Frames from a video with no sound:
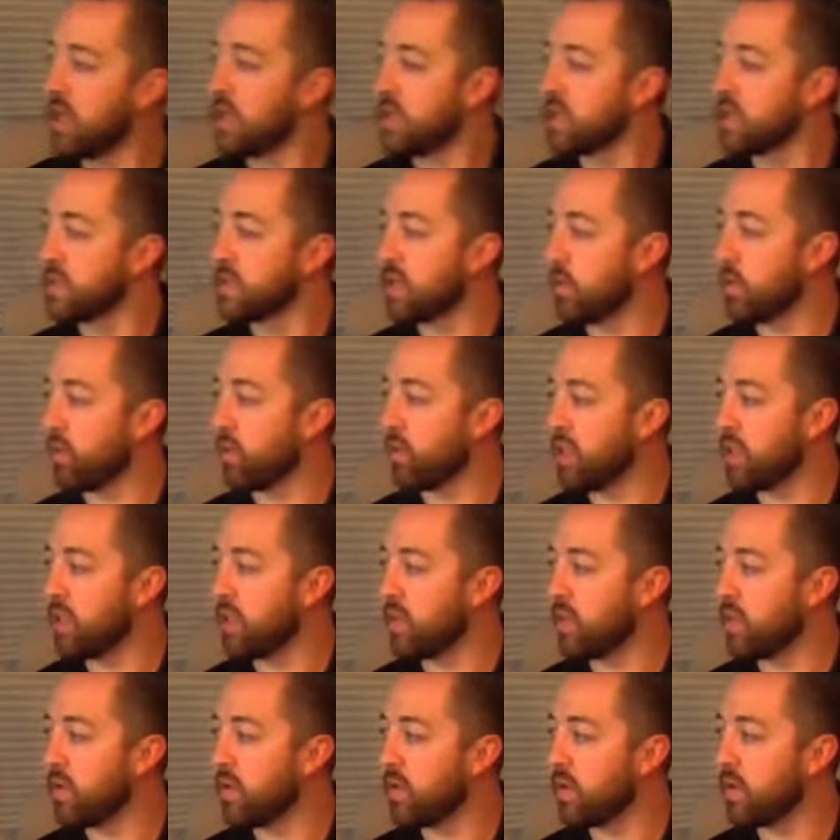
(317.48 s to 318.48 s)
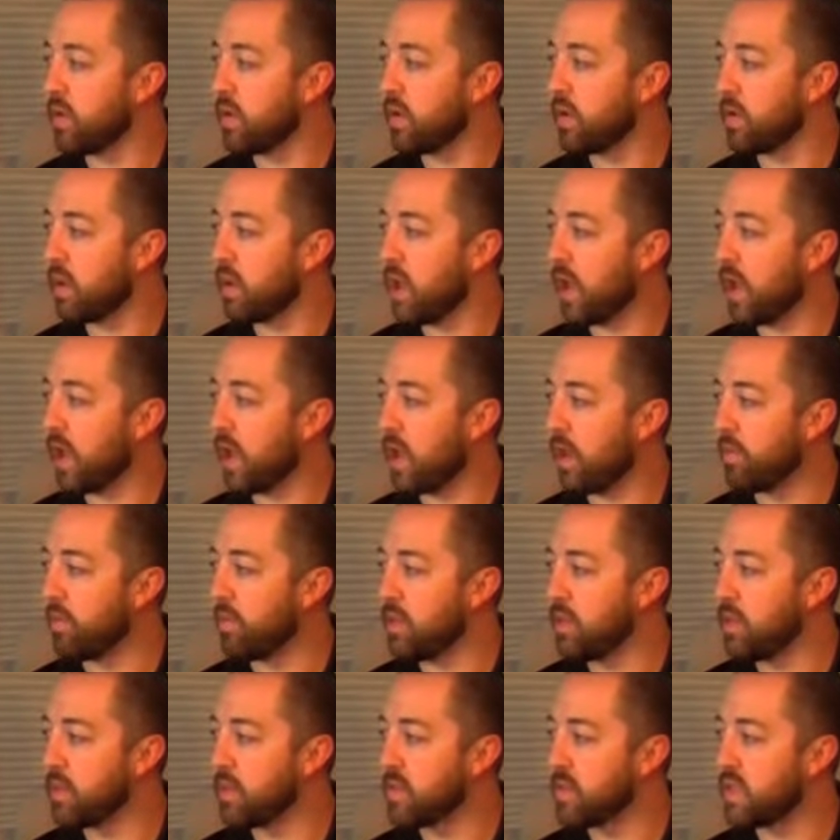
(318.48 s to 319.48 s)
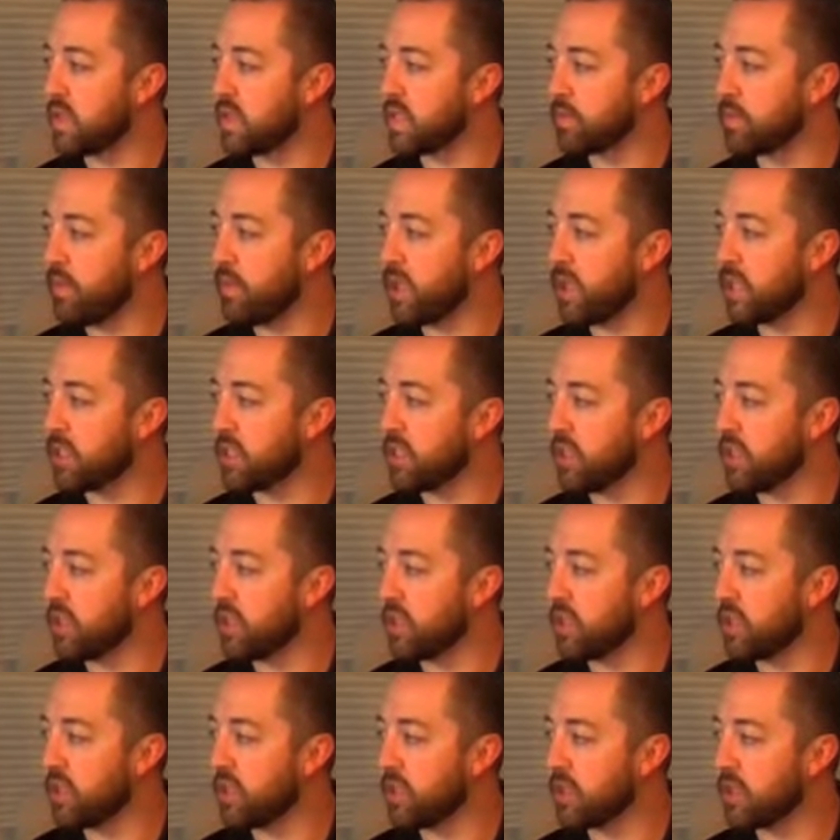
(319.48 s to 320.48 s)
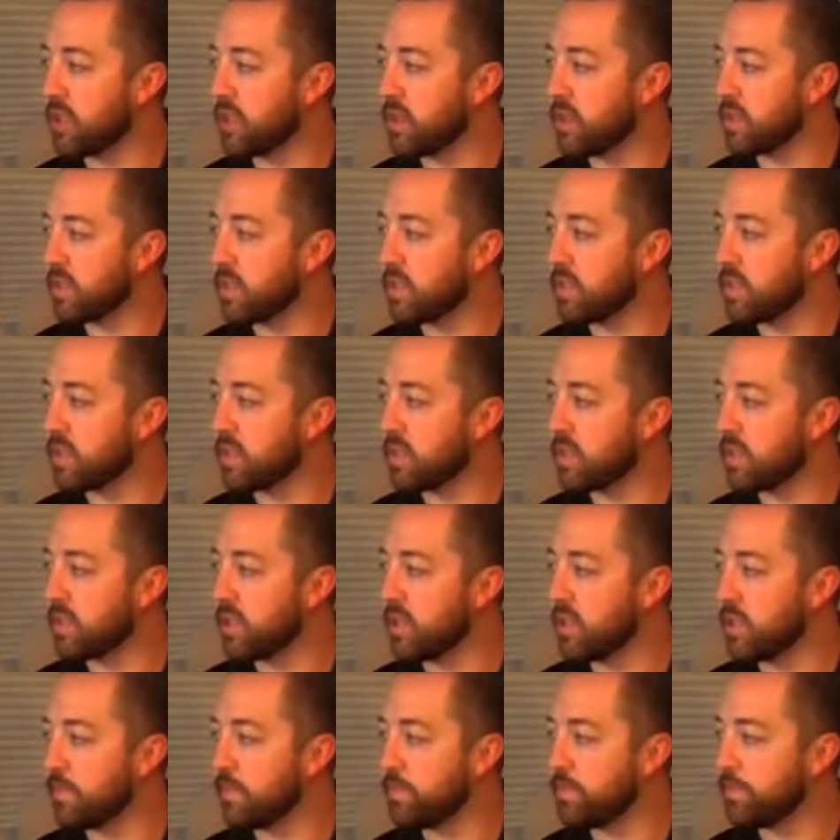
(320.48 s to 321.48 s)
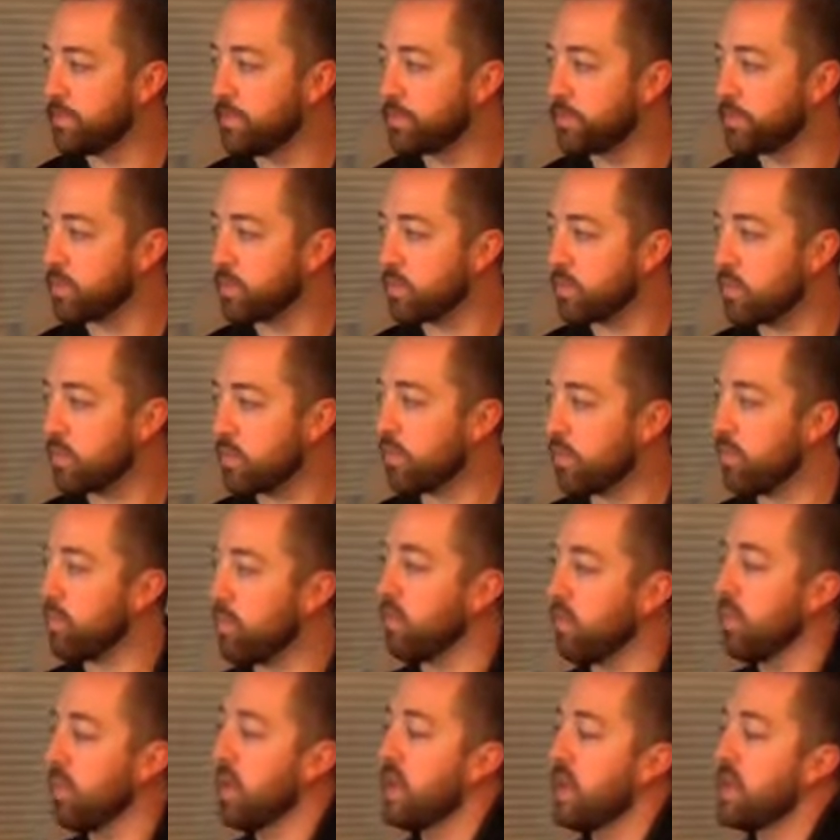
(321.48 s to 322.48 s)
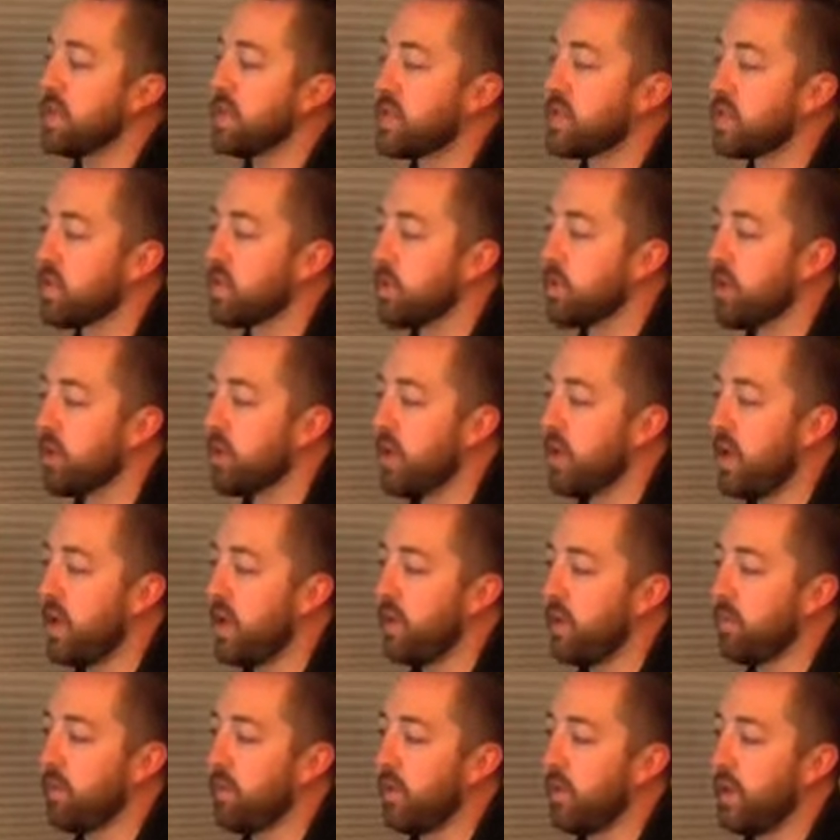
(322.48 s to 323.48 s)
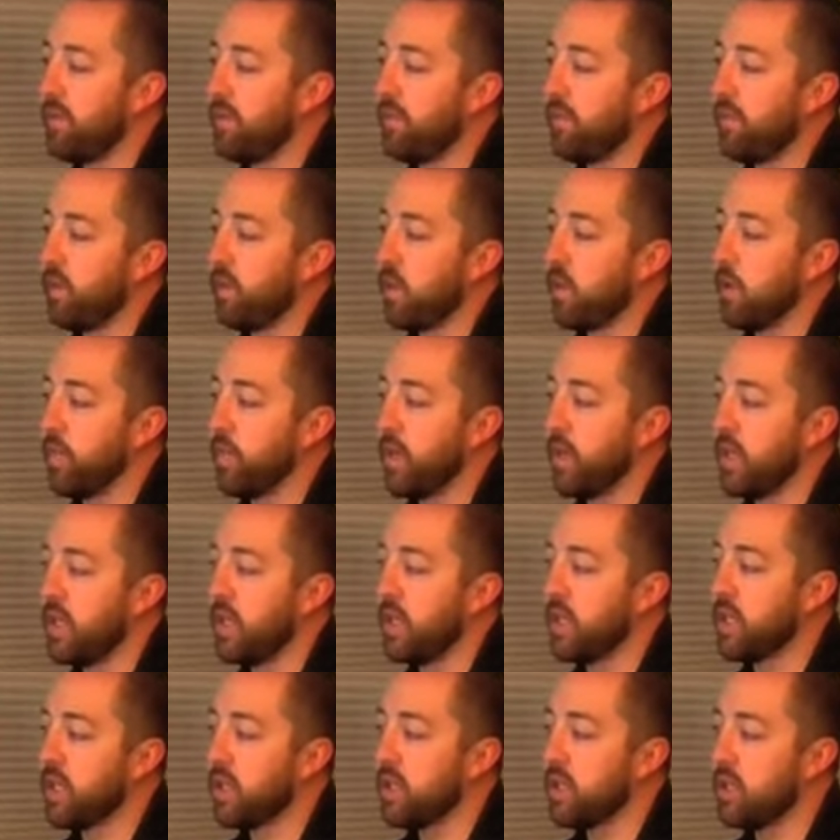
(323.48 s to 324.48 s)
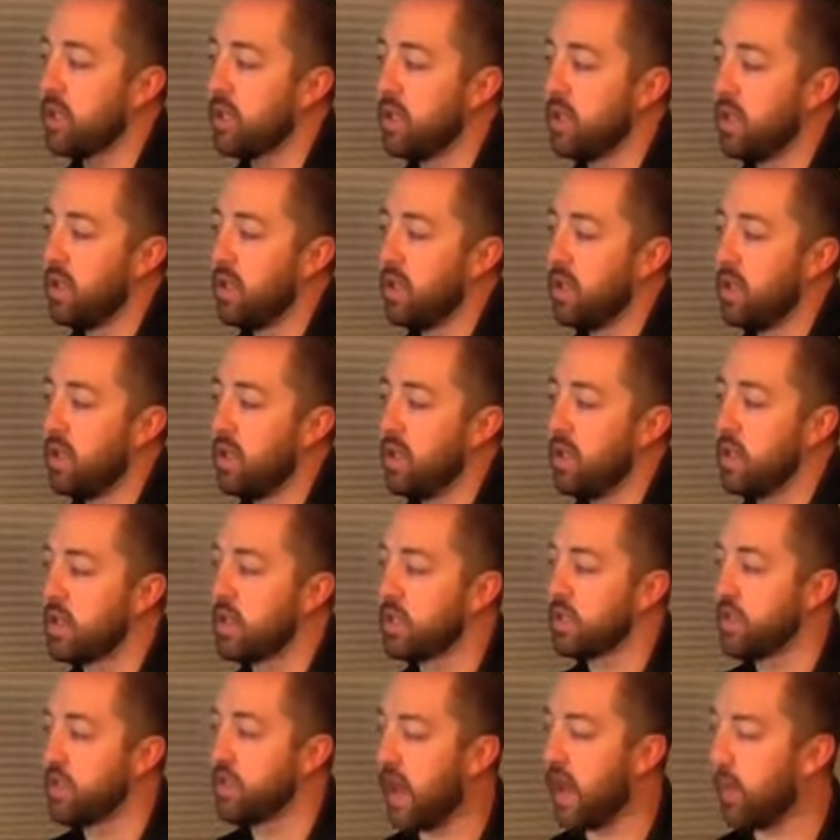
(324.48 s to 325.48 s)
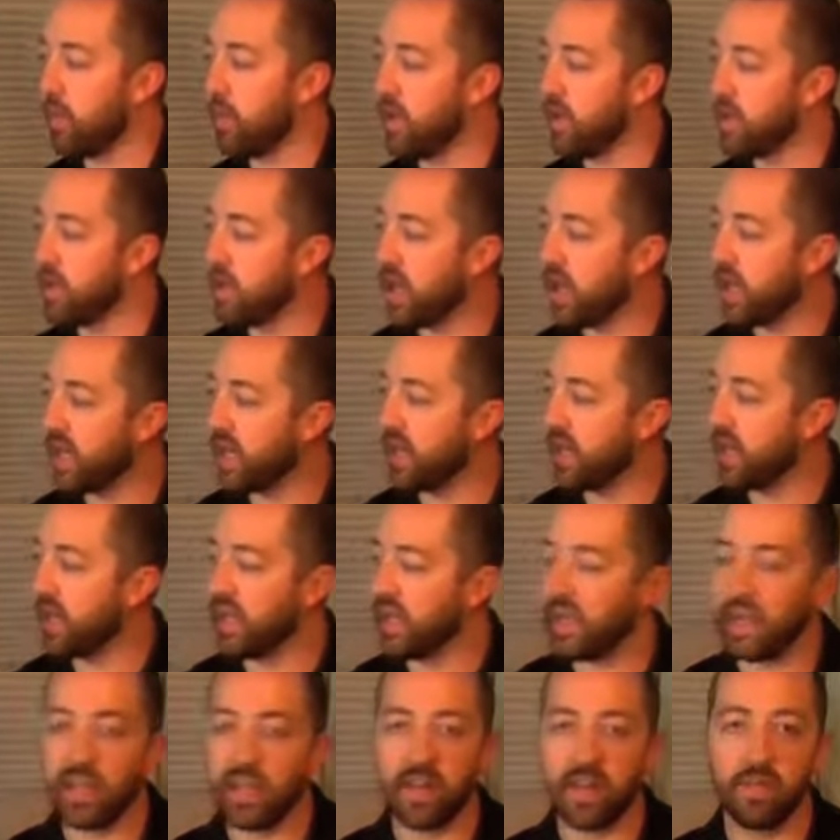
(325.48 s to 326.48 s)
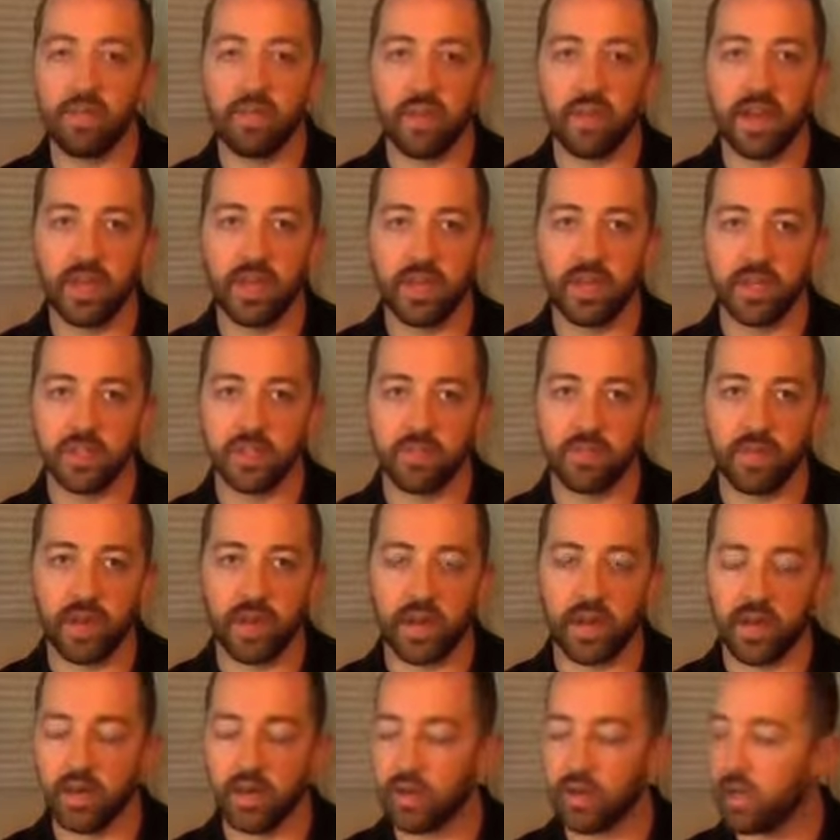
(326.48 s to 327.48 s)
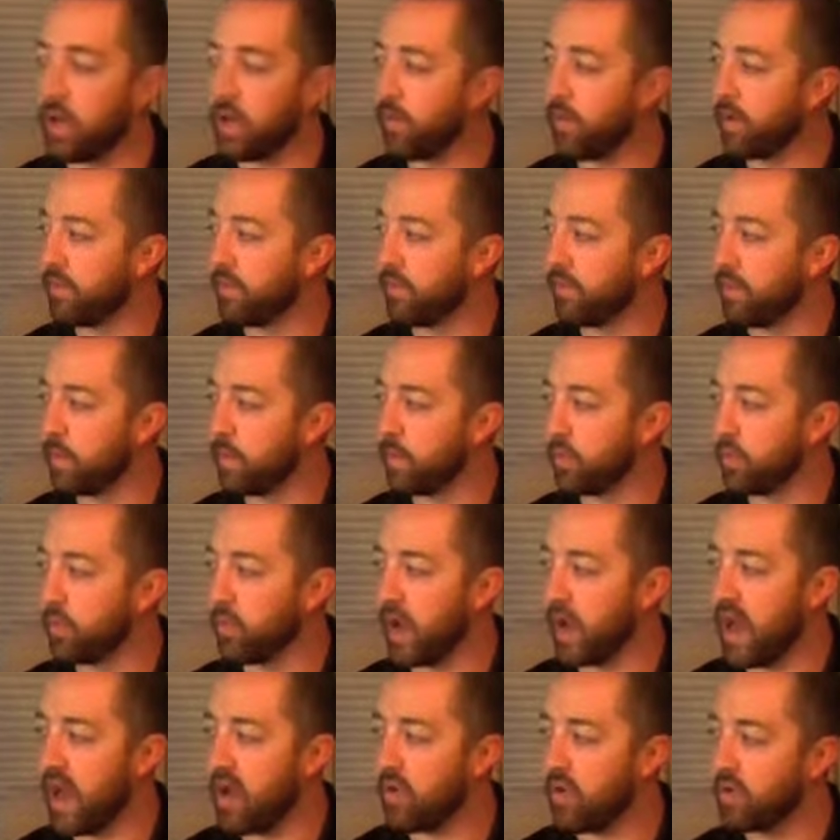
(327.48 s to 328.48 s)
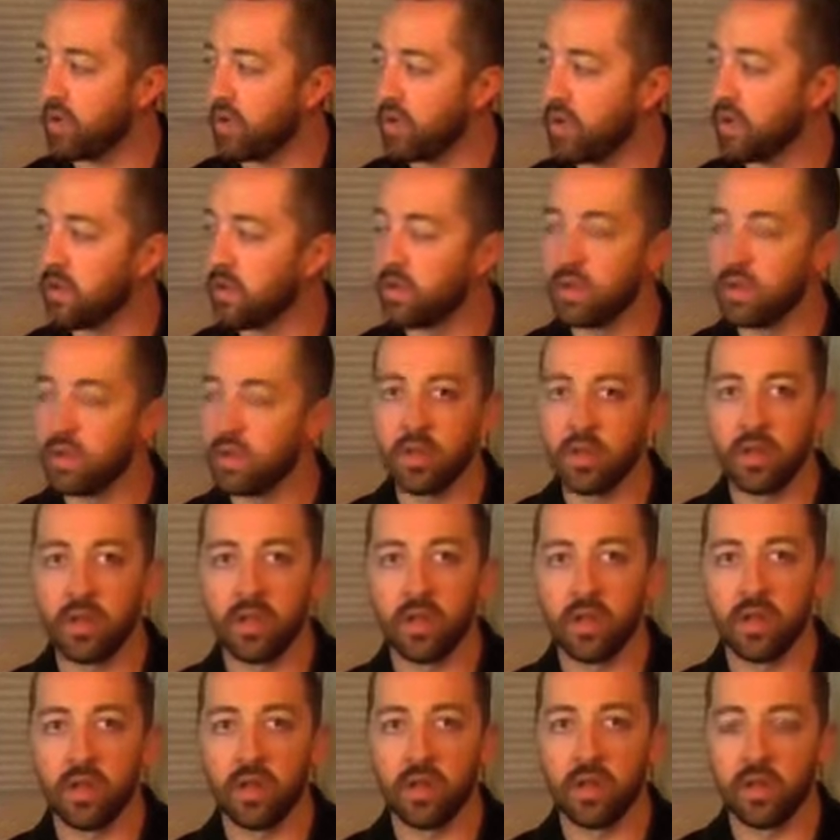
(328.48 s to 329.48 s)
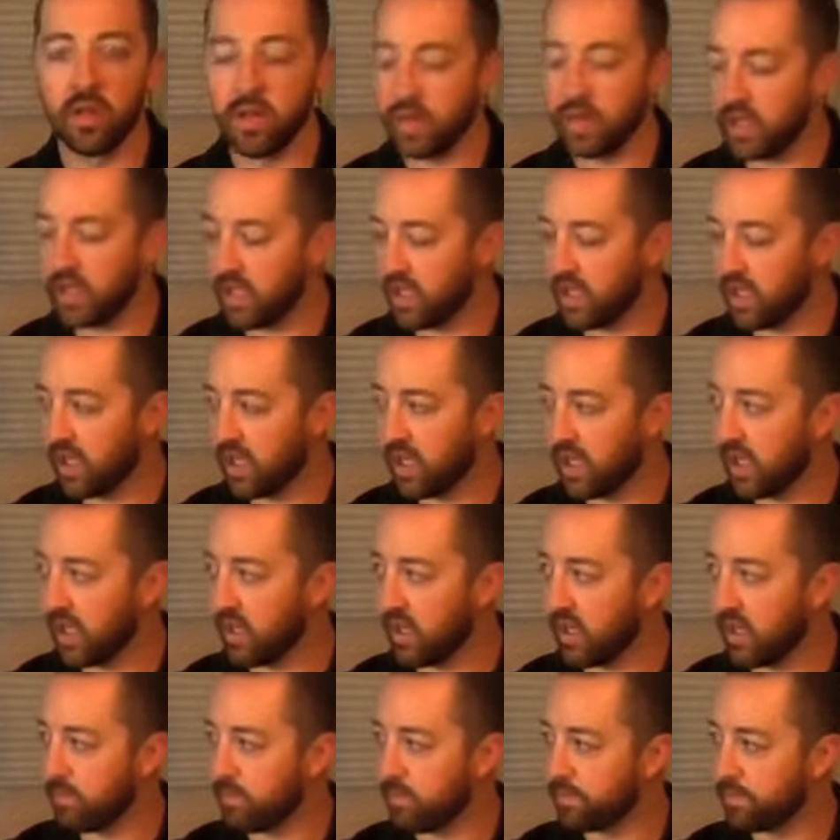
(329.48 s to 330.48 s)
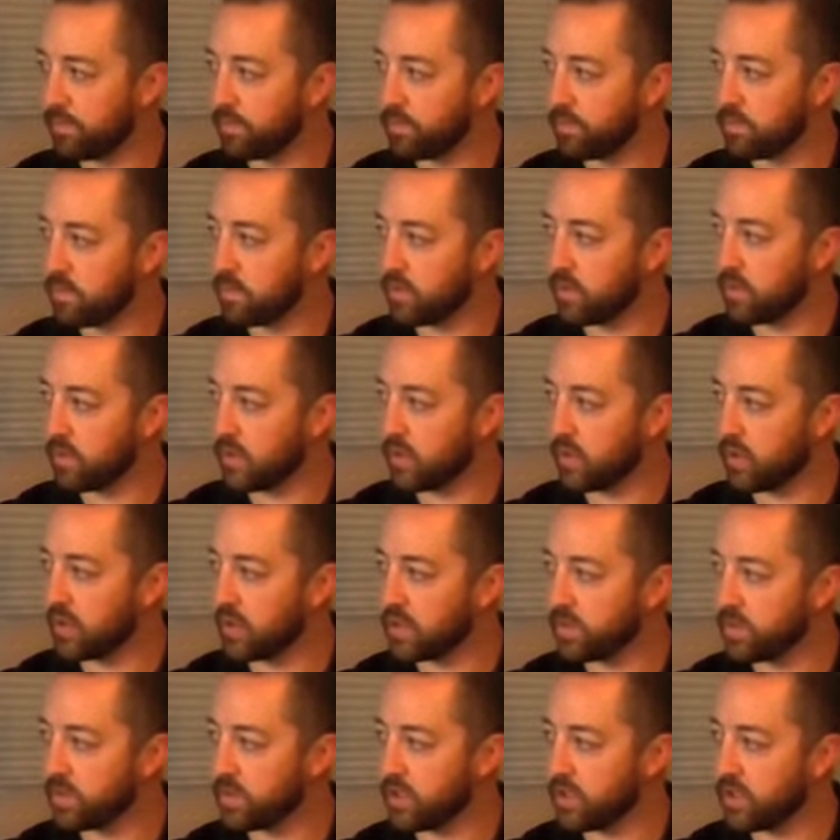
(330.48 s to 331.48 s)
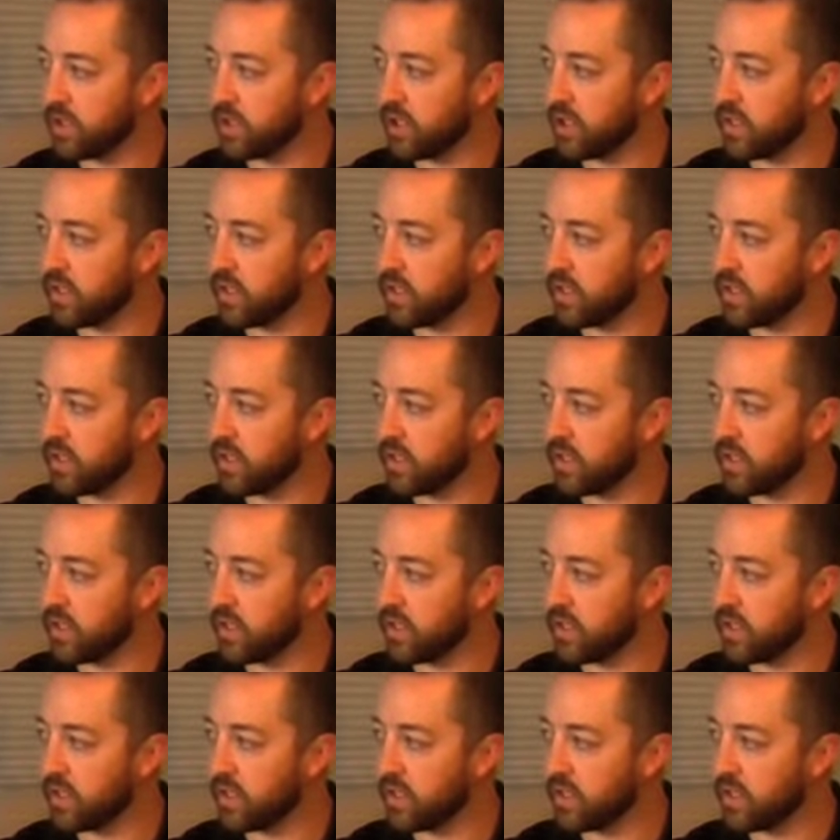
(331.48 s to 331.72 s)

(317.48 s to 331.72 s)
So when you do use this, make sure your Christmas tree is screwed on really firm here. So that way you're not going to get any leakage of air coming from around the Christmas tree.